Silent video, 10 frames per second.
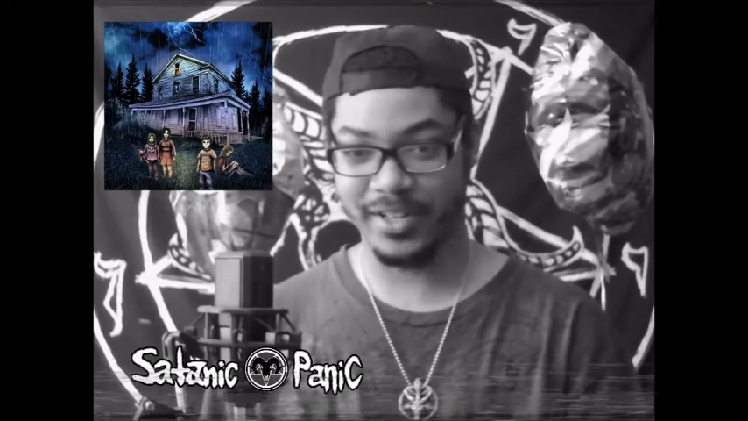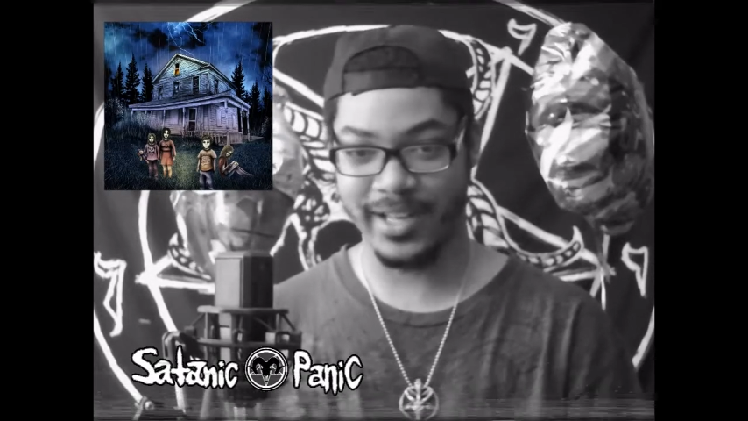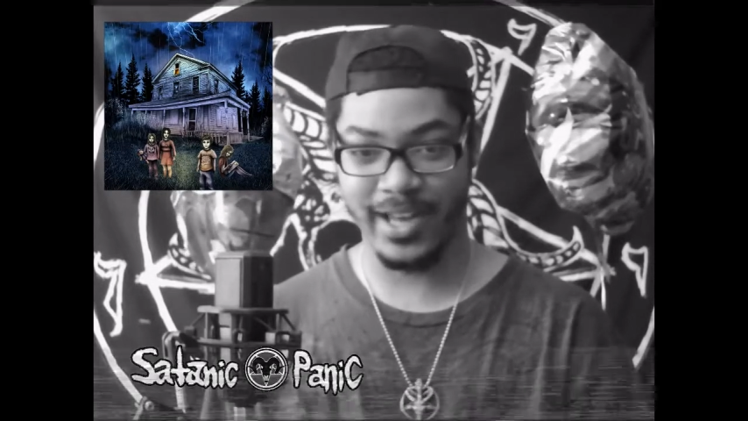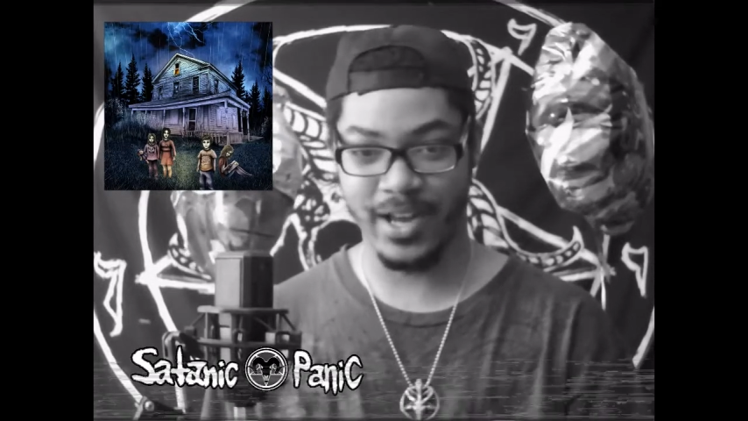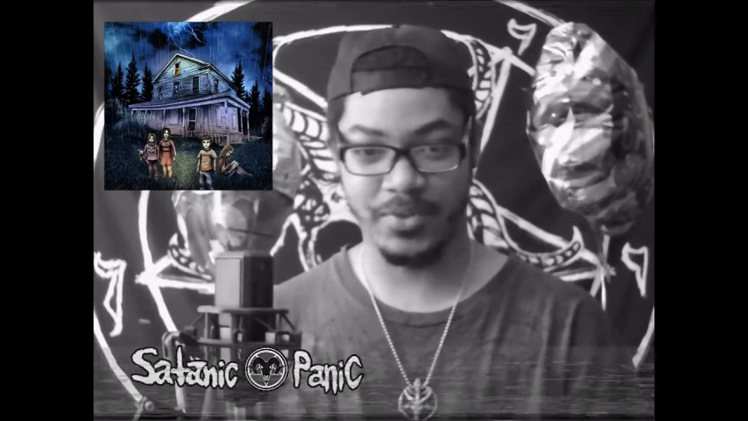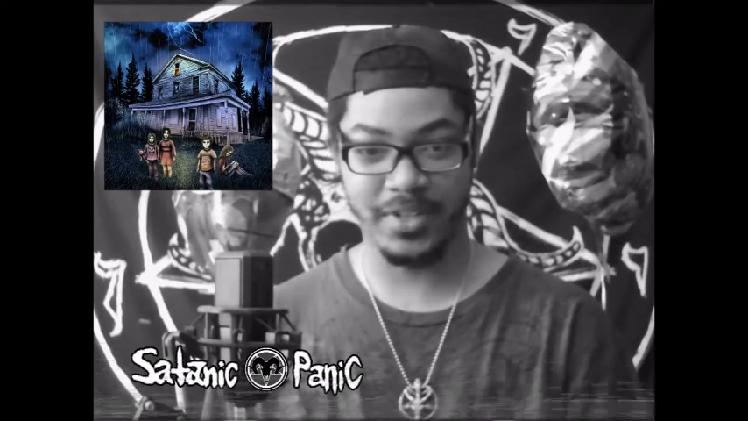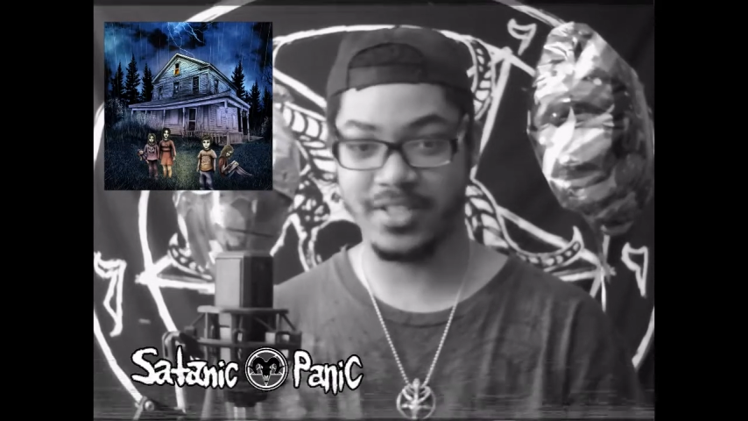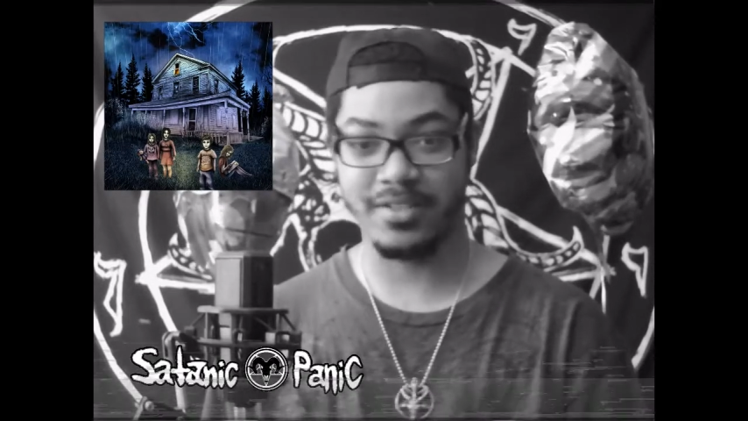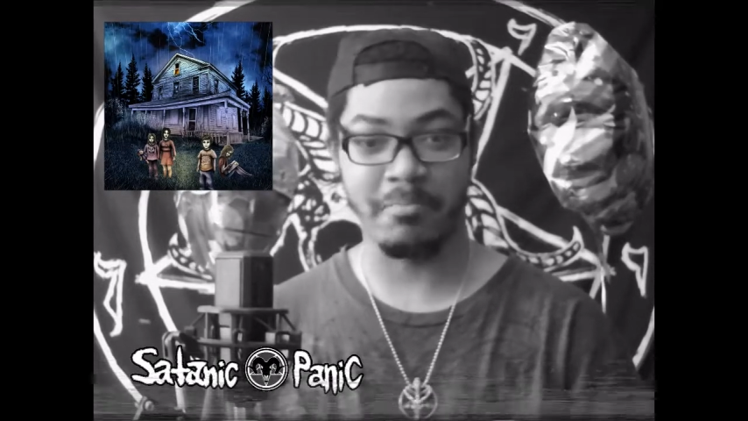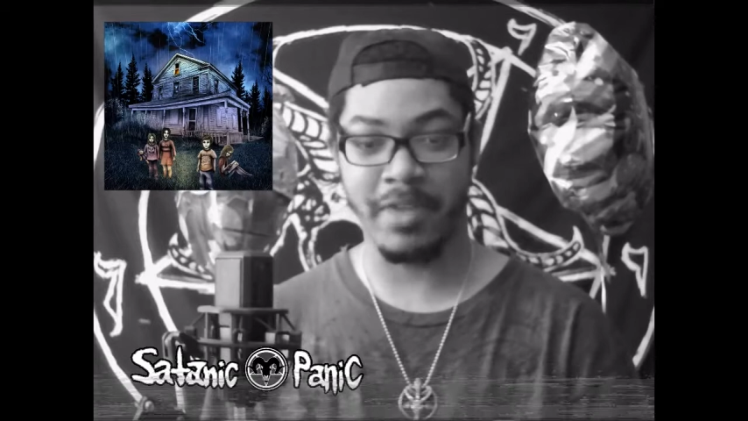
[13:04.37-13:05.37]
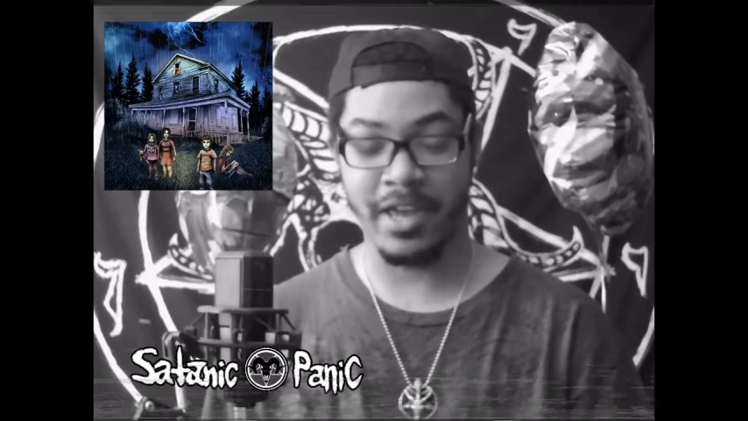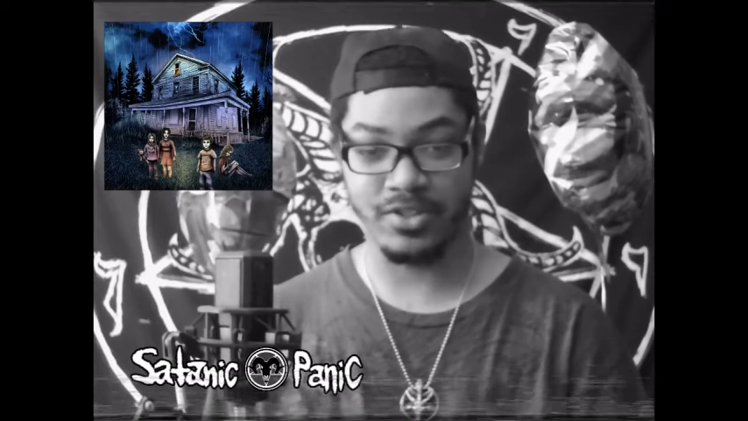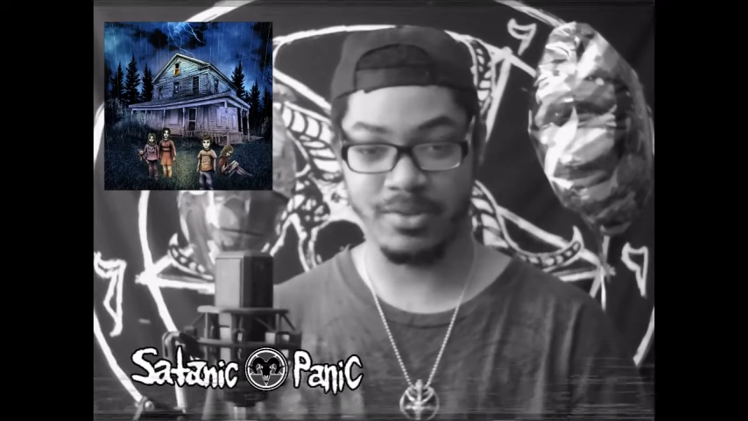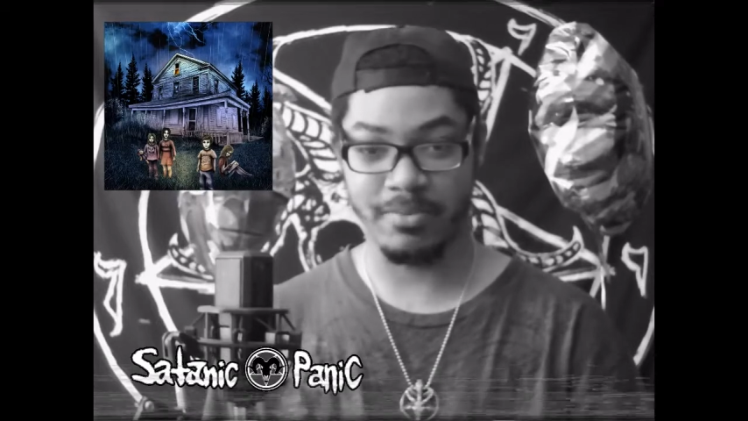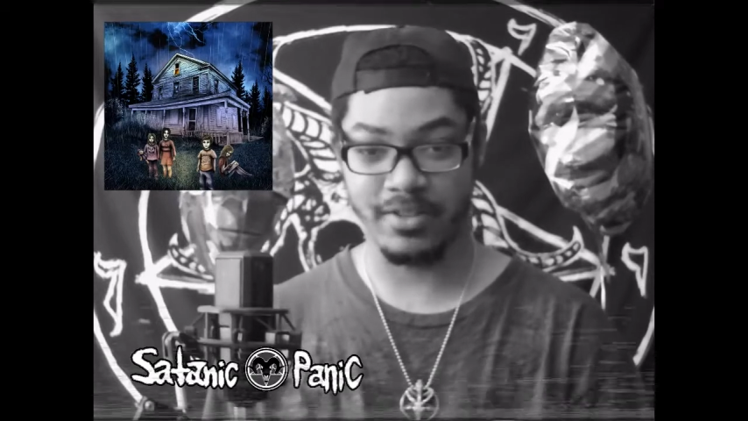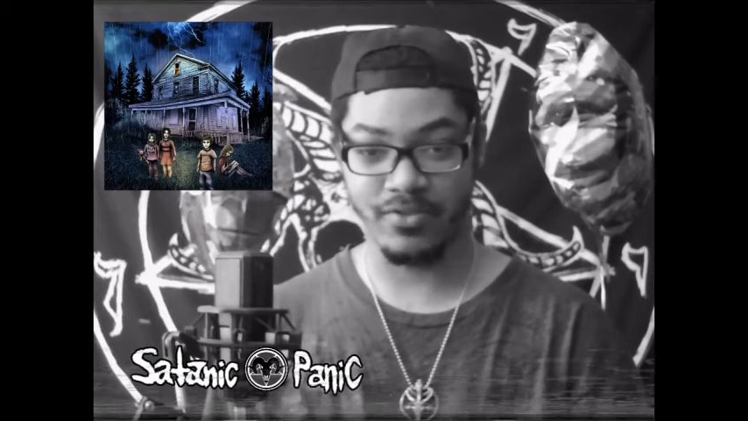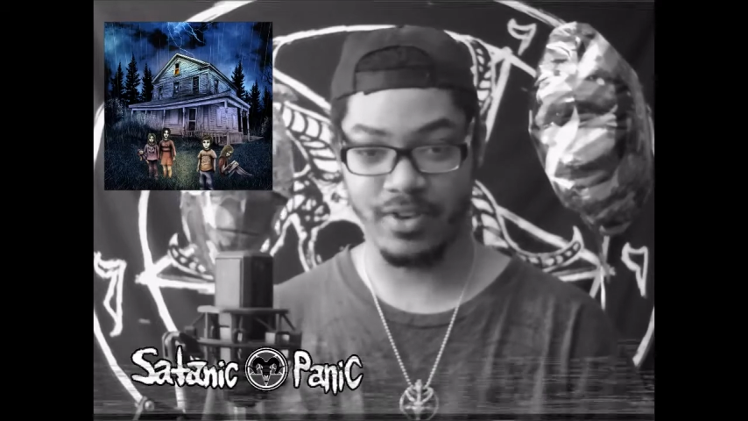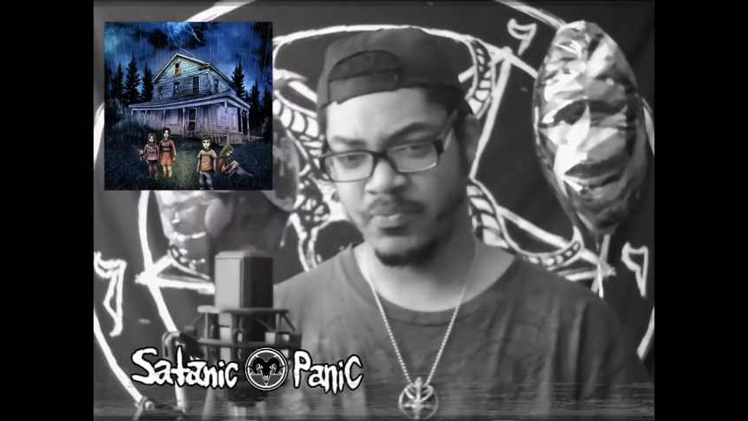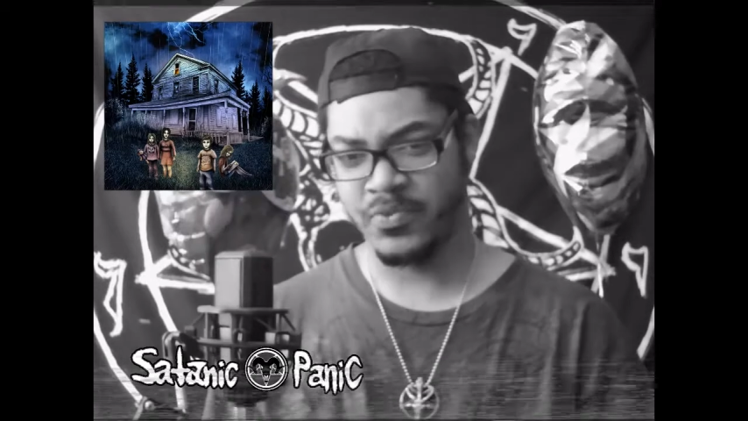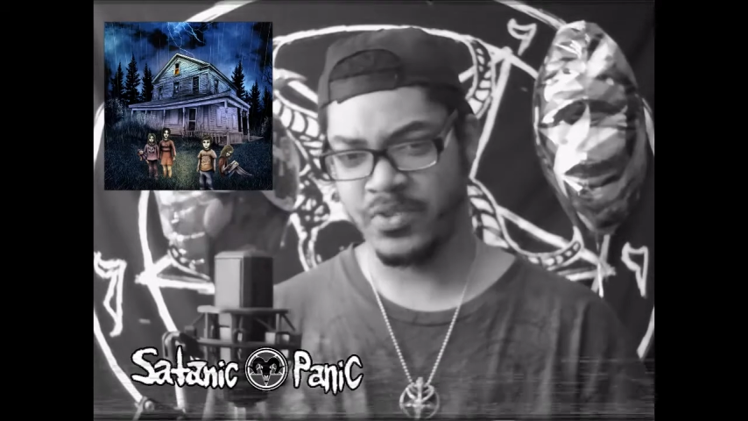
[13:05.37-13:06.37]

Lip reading: Cloud, this is a masterpiece, right?